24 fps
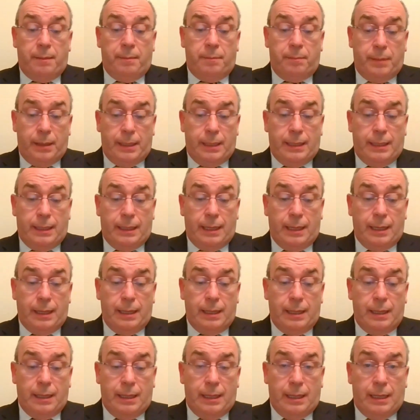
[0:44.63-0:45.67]
me.
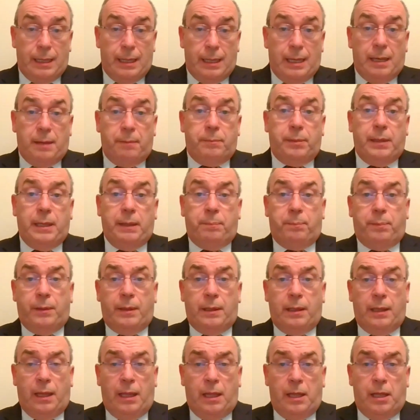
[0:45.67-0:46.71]

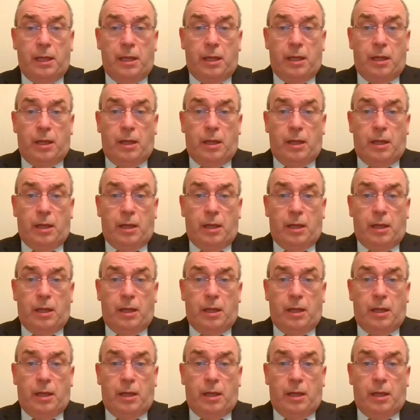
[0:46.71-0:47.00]
People